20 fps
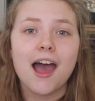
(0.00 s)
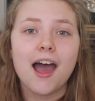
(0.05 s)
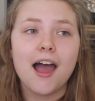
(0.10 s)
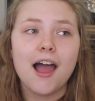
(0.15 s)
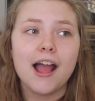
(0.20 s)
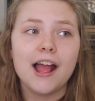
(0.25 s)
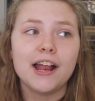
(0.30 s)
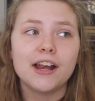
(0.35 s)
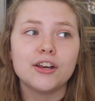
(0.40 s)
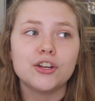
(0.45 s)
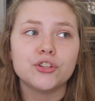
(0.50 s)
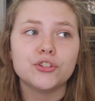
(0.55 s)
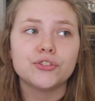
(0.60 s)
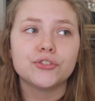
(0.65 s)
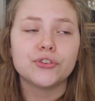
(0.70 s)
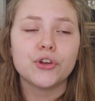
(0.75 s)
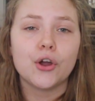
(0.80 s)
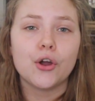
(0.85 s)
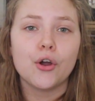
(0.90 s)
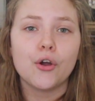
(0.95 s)
And
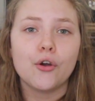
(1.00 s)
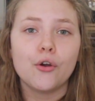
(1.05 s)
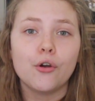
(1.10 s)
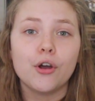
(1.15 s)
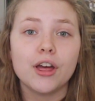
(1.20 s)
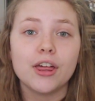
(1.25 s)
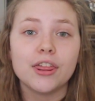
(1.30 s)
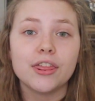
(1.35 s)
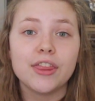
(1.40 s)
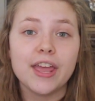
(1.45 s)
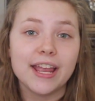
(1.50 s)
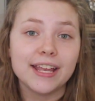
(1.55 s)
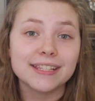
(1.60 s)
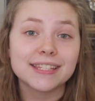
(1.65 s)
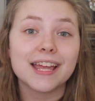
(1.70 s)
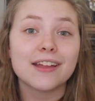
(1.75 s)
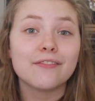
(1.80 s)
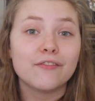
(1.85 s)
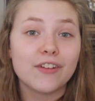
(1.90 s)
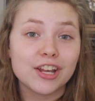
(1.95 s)
so
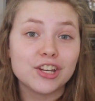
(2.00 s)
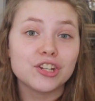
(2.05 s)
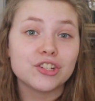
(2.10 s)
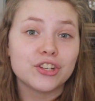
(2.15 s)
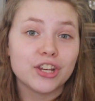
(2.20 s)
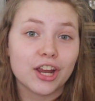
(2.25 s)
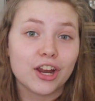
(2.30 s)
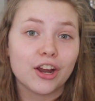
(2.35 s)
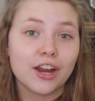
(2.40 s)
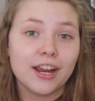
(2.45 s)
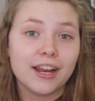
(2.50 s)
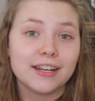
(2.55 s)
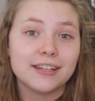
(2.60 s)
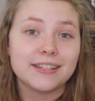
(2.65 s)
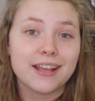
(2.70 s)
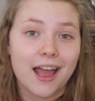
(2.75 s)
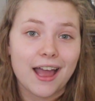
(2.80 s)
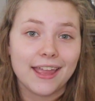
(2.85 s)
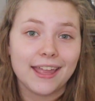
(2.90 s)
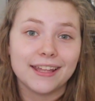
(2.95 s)
things that vegetarian
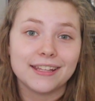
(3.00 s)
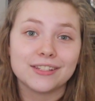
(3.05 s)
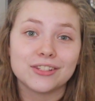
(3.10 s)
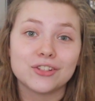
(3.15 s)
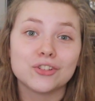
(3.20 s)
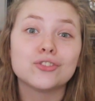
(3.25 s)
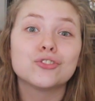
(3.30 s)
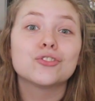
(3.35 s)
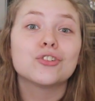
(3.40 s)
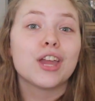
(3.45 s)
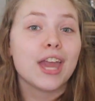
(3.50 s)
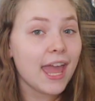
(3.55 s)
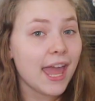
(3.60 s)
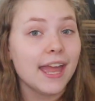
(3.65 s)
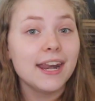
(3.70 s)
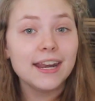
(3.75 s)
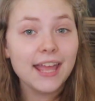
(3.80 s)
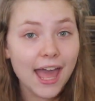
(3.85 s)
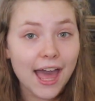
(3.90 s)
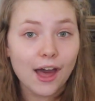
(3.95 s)
diets
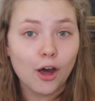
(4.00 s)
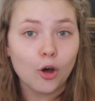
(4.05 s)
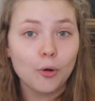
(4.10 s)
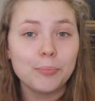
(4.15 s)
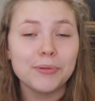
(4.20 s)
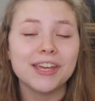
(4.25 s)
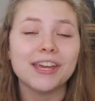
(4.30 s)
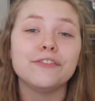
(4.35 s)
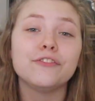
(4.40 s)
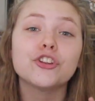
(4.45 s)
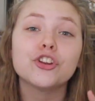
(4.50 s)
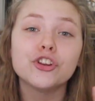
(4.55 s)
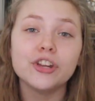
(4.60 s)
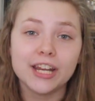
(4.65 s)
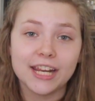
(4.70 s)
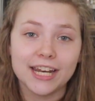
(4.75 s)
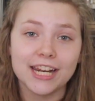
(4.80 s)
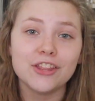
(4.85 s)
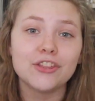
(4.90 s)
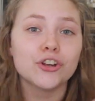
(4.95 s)
can help, if you're
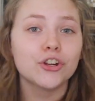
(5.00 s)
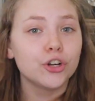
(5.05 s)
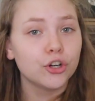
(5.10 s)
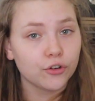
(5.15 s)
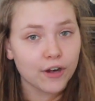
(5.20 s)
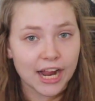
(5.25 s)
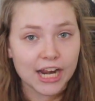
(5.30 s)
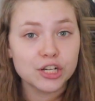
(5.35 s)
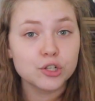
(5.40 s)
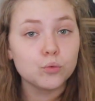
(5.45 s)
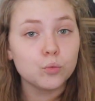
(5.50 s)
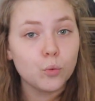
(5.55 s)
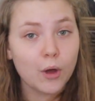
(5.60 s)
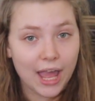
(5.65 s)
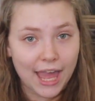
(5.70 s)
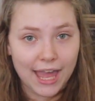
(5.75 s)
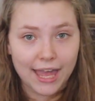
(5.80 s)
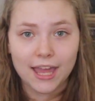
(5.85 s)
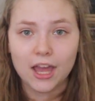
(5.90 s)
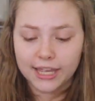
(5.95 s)
eating the correct
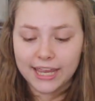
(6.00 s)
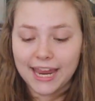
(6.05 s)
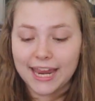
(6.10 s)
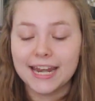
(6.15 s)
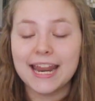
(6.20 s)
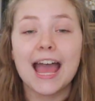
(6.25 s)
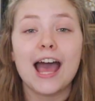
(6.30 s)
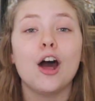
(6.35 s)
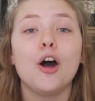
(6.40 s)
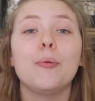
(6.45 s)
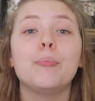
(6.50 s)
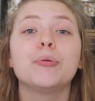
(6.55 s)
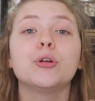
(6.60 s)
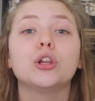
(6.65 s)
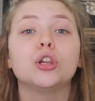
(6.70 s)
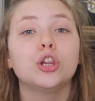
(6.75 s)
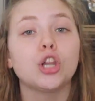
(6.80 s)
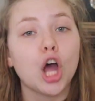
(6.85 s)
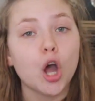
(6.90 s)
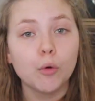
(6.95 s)
way, can help
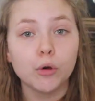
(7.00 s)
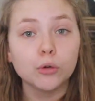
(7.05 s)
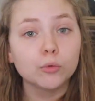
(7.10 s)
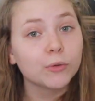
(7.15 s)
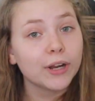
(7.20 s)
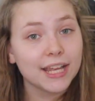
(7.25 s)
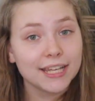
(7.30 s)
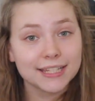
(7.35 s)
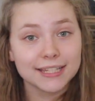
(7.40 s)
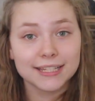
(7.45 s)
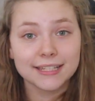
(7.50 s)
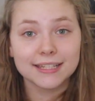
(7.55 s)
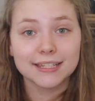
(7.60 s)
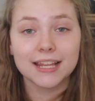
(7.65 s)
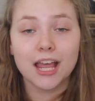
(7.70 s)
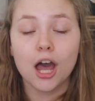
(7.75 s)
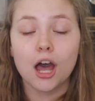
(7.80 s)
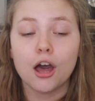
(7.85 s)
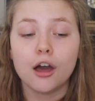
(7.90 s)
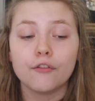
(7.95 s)
lower
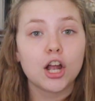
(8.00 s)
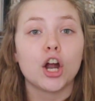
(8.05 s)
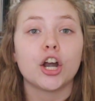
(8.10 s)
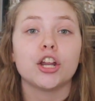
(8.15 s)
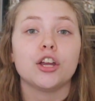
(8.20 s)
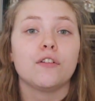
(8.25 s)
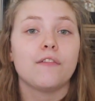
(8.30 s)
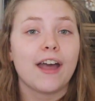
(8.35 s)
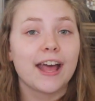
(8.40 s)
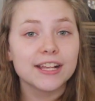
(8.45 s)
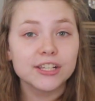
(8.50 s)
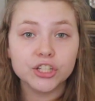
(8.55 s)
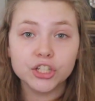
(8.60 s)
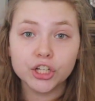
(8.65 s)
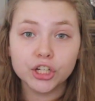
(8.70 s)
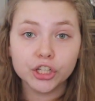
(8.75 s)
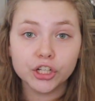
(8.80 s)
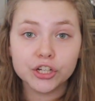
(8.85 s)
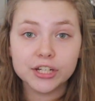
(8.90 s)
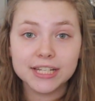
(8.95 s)
risks of
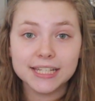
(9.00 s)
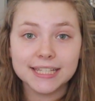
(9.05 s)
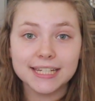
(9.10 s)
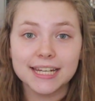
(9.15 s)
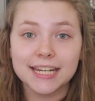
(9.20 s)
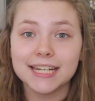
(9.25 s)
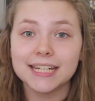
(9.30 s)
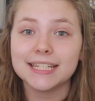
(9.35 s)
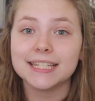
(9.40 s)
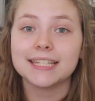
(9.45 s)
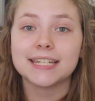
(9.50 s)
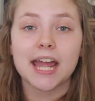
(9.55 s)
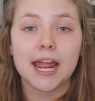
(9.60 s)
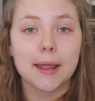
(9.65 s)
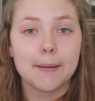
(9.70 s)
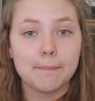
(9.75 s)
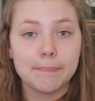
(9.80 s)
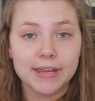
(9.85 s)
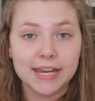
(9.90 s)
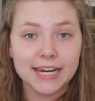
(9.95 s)
cardiovascular disease,
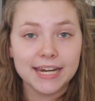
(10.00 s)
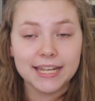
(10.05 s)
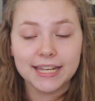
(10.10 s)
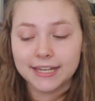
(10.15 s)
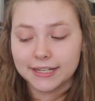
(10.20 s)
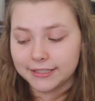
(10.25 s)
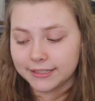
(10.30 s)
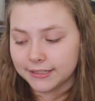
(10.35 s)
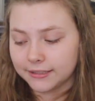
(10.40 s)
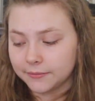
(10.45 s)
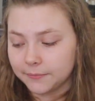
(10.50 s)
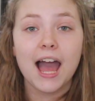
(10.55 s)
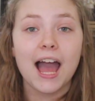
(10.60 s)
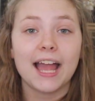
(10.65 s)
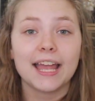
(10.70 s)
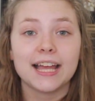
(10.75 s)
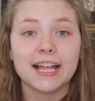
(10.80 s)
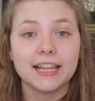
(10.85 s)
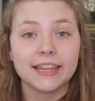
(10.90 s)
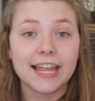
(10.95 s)
diabetes,
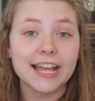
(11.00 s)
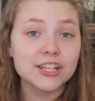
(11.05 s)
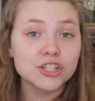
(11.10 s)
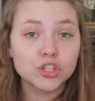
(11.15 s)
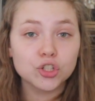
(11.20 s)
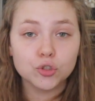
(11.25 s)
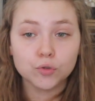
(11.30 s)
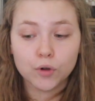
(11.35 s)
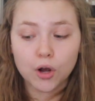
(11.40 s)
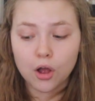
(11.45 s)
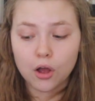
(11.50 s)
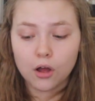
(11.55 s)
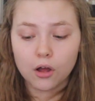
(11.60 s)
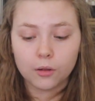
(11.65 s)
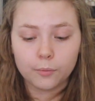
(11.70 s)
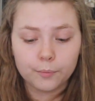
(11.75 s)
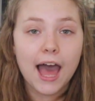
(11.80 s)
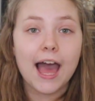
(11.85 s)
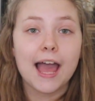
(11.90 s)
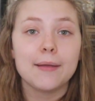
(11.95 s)
high
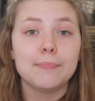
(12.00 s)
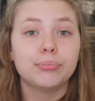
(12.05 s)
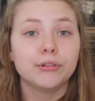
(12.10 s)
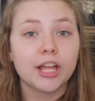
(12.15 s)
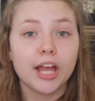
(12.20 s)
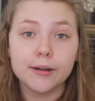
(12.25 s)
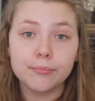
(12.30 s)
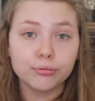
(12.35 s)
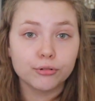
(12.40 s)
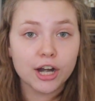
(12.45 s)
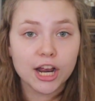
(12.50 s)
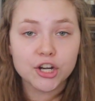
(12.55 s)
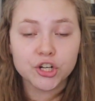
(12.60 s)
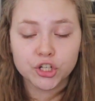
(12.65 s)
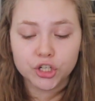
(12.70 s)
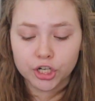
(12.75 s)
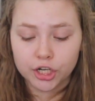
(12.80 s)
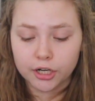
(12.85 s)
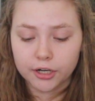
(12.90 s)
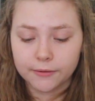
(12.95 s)
cholesterol, high blood
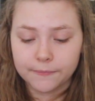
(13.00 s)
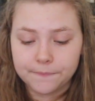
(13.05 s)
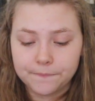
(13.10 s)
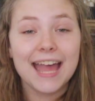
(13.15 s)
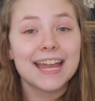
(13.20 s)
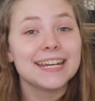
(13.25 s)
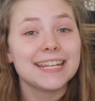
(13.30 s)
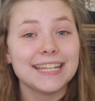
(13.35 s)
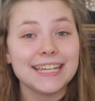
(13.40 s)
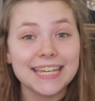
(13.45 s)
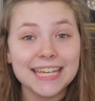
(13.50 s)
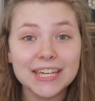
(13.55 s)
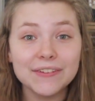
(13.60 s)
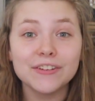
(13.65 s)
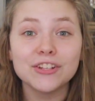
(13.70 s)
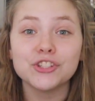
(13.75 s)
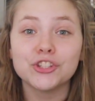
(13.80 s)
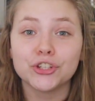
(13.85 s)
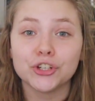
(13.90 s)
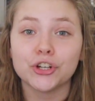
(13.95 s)
pressure, and
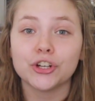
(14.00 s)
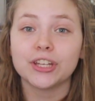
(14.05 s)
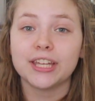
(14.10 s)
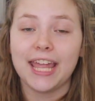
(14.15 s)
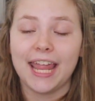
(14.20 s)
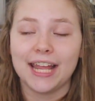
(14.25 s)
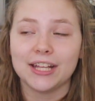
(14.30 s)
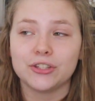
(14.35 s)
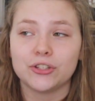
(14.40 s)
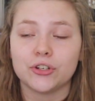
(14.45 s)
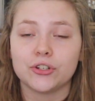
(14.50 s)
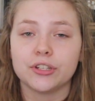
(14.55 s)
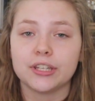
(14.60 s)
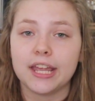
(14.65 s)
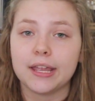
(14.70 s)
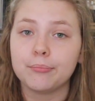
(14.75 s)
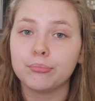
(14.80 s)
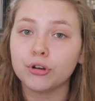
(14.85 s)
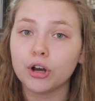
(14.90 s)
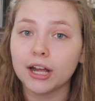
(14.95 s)
even certain cancers
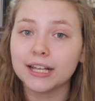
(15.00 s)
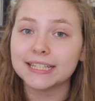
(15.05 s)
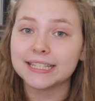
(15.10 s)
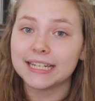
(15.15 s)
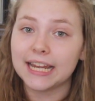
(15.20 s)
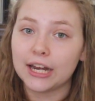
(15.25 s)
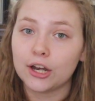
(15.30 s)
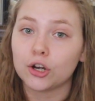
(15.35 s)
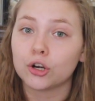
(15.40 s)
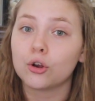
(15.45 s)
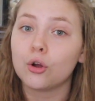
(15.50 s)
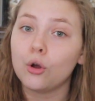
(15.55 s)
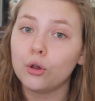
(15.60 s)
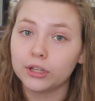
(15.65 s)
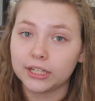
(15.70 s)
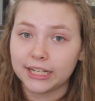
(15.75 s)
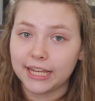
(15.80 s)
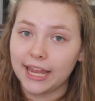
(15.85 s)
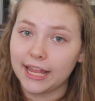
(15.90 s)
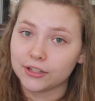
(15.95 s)
like prostate or
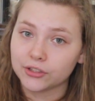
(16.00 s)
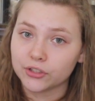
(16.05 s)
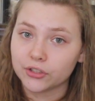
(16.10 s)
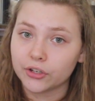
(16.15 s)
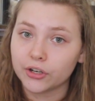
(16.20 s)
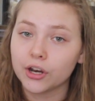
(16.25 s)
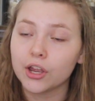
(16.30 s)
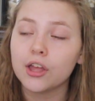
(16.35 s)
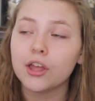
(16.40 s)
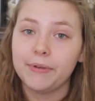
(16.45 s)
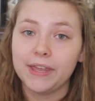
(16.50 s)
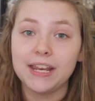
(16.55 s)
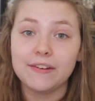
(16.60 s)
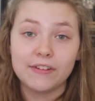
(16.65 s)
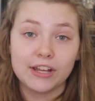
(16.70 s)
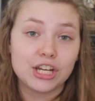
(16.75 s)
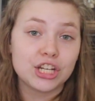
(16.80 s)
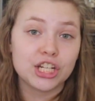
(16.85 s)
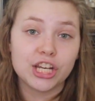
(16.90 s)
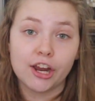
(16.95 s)
colon cancer. Being
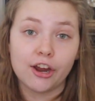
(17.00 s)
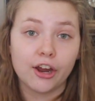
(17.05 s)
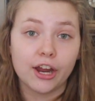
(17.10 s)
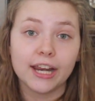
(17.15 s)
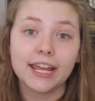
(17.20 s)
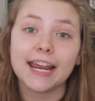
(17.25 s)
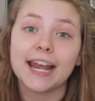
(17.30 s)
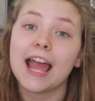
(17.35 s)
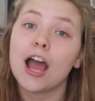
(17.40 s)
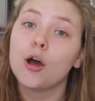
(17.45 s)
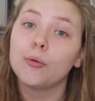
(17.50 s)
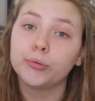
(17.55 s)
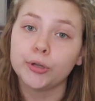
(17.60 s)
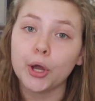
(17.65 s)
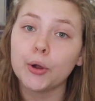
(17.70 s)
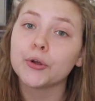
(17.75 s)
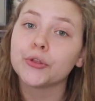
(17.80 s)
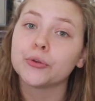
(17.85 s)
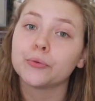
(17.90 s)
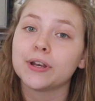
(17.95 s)
vegetarian can help
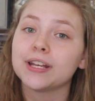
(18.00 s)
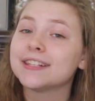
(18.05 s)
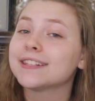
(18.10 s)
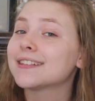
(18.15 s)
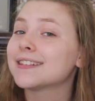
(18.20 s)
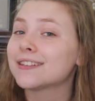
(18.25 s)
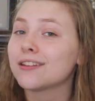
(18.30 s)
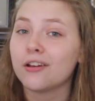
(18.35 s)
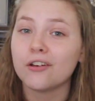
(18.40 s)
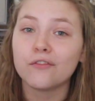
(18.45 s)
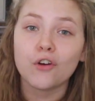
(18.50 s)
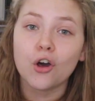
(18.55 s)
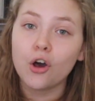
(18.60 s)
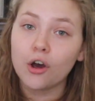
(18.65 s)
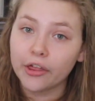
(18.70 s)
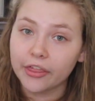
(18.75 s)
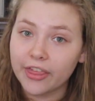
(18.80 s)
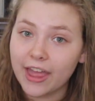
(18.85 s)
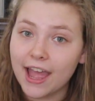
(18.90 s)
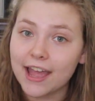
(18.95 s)
lower the risks of
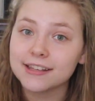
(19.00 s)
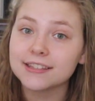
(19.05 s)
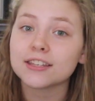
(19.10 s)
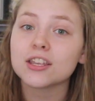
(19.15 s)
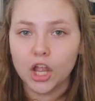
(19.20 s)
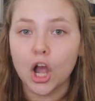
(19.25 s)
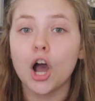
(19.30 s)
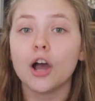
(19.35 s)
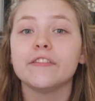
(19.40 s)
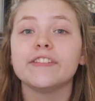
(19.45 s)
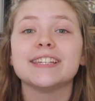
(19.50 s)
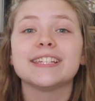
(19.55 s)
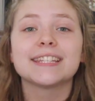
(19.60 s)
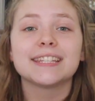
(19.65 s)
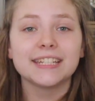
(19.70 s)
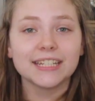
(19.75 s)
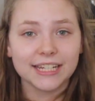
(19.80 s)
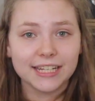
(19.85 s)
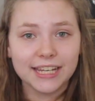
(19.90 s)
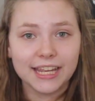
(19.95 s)
all of that.
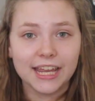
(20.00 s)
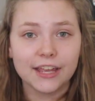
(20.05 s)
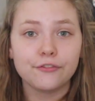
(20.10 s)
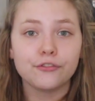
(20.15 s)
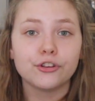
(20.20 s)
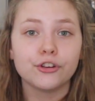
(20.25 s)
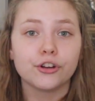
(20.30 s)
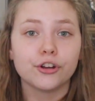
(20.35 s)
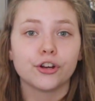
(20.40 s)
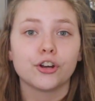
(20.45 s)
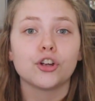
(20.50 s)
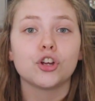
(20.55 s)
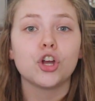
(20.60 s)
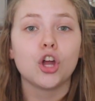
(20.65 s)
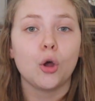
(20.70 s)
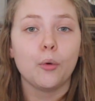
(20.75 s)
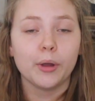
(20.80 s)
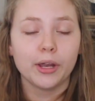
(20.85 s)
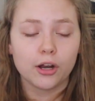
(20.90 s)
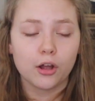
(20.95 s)
Obviously, if you're
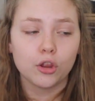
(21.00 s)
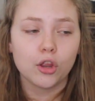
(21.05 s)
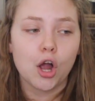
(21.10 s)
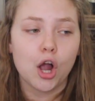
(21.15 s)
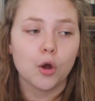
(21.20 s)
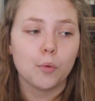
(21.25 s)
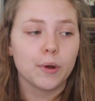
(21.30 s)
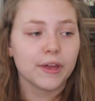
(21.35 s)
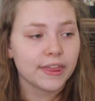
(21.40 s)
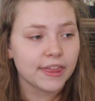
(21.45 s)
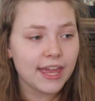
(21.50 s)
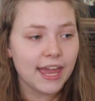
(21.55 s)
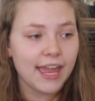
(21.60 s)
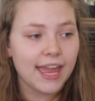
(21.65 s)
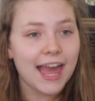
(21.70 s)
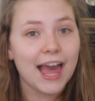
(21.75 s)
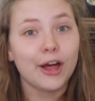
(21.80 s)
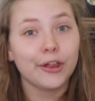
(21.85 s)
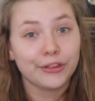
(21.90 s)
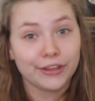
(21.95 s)
going along with
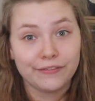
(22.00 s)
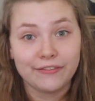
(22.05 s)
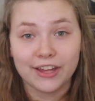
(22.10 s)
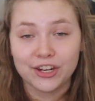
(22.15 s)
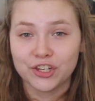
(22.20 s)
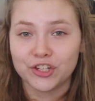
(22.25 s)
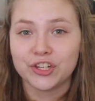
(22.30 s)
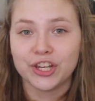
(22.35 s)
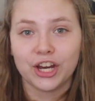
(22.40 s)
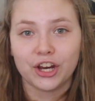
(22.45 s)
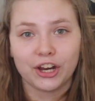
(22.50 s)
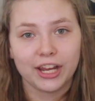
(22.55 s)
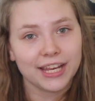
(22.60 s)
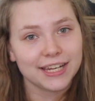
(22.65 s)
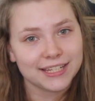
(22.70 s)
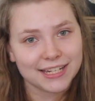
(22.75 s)
a healthy vegetarian